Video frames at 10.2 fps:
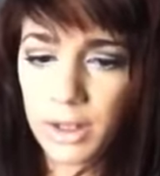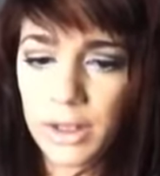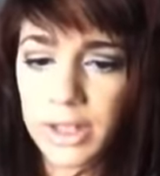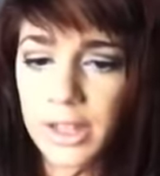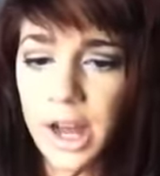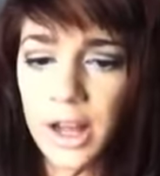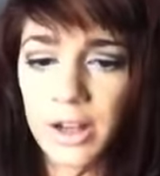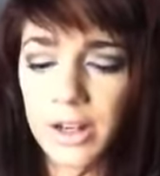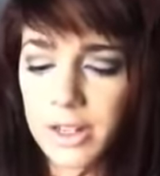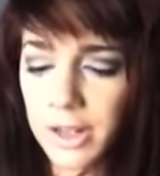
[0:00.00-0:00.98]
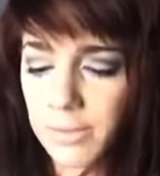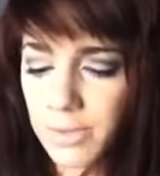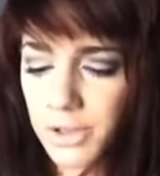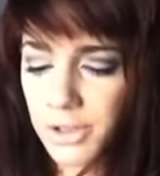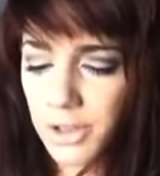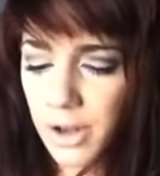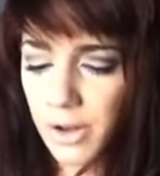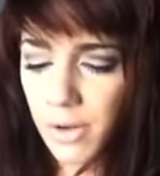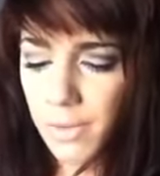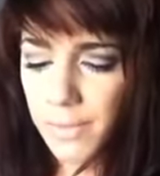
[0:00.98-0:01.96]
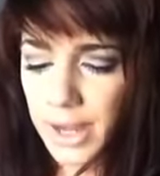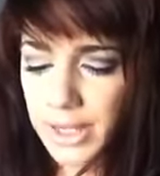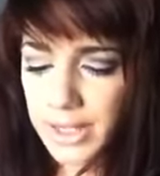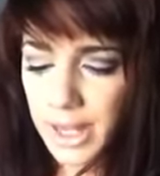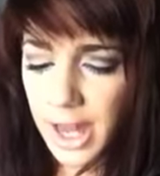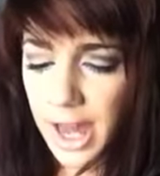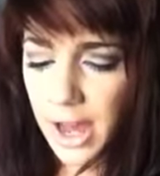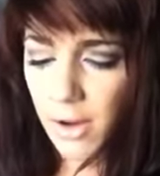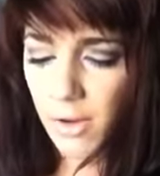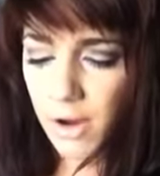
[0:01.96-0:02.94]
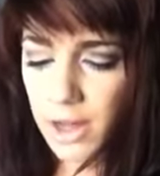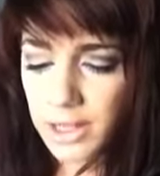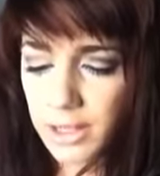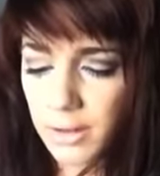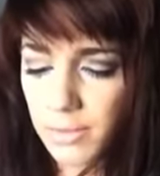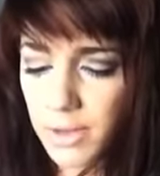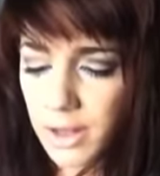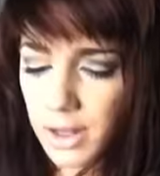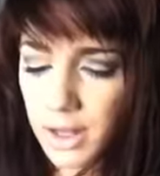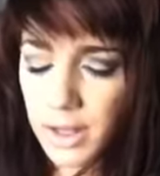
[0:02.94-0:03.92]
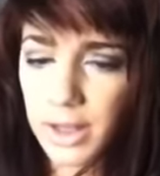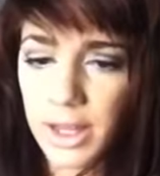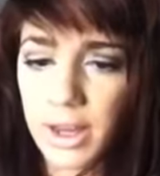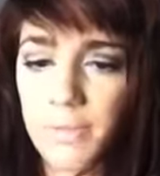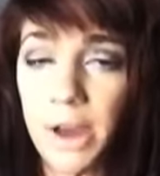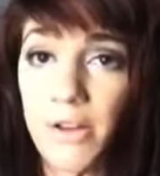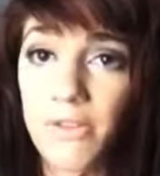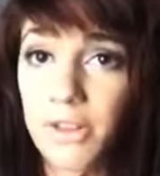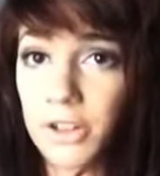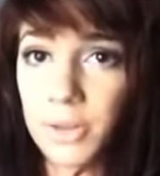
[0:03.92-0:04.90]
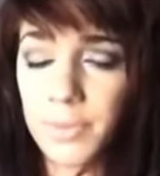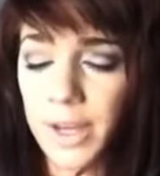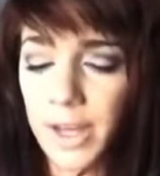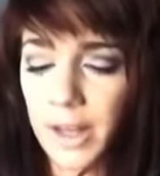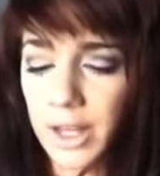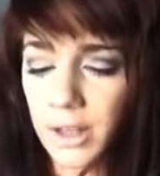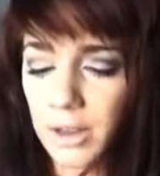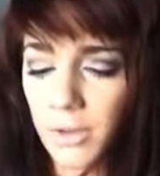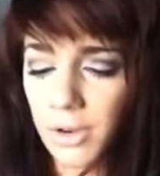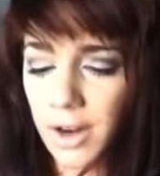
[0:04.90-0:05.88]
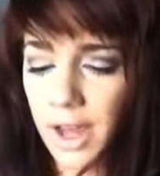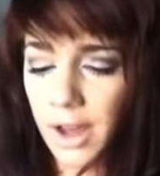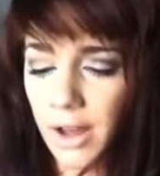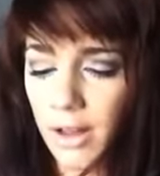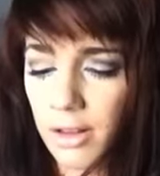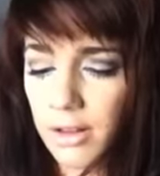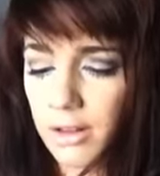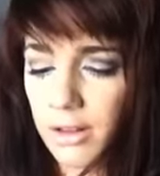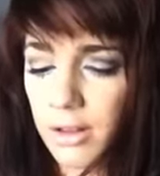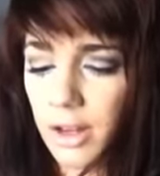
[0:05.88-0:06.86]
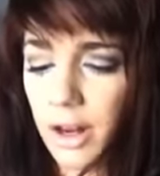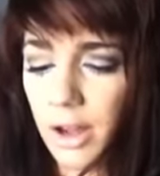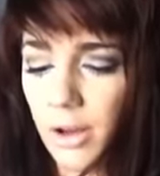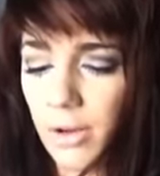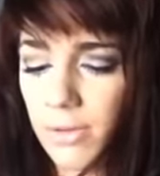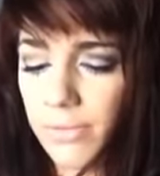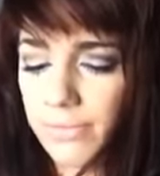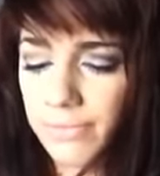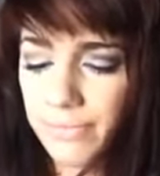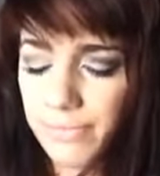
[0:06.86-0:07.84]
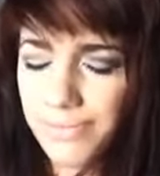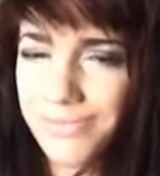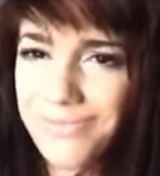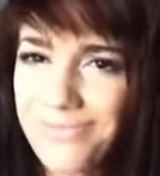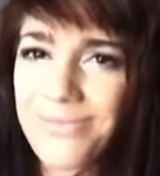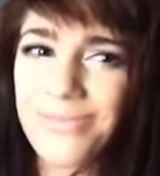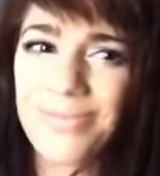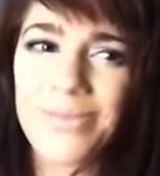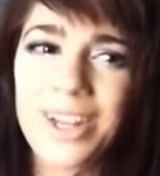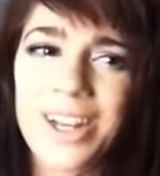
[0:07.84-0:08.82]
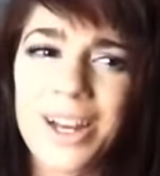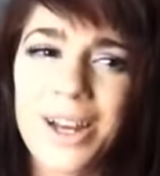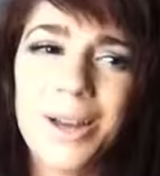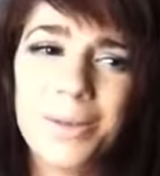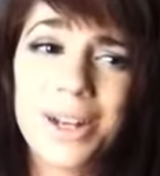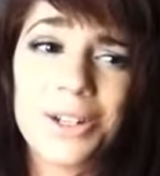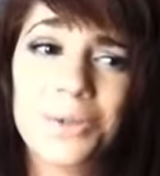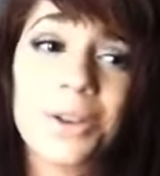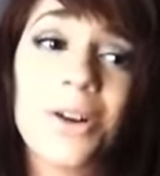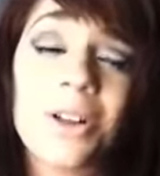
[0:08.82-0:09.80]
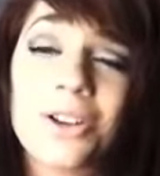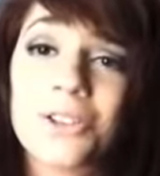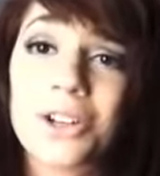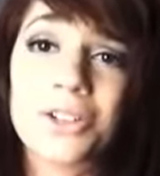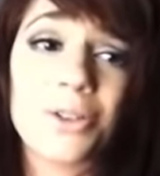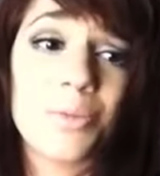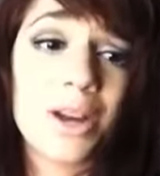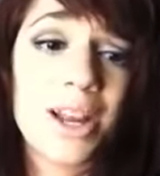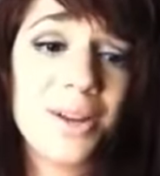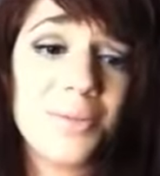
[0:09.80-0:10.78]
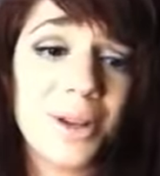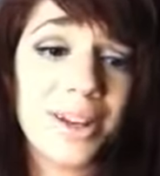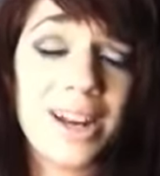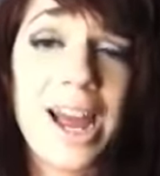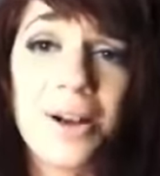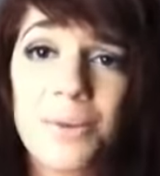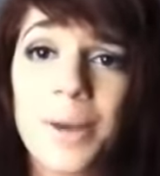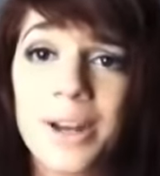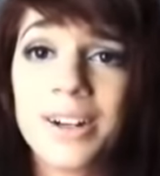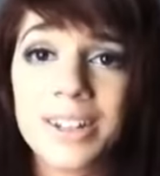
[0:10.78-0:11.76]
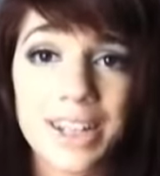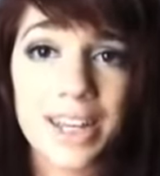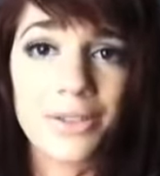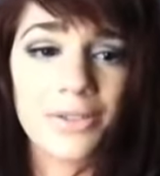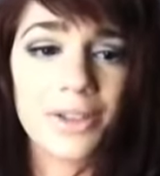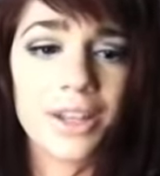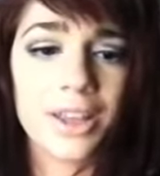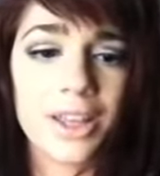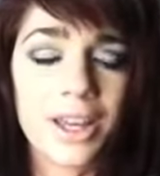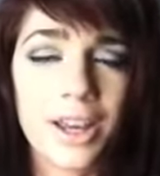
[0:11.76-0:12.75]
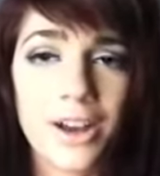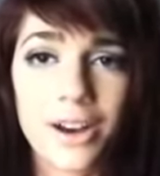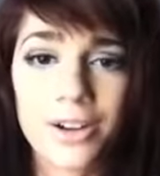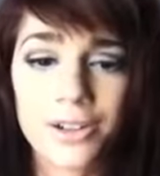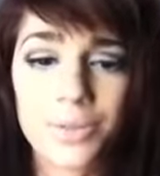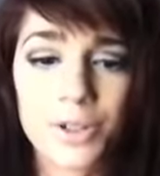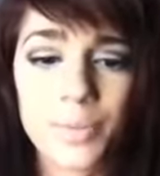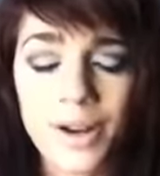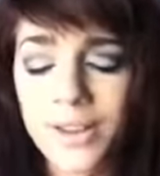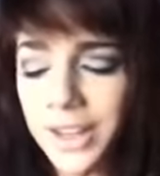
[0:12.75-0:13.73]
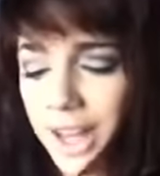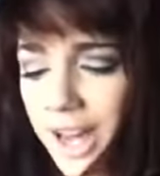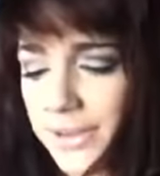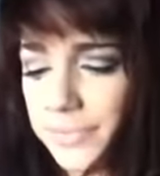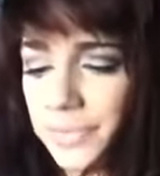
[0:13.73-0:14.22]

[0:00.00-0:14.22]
These colors, I'm so amazed at how awesome they come out for just being like a L'Oreal, you know. I mean, I just want to call it a drugstore brand, but now apparently I feel like they are so much better than that.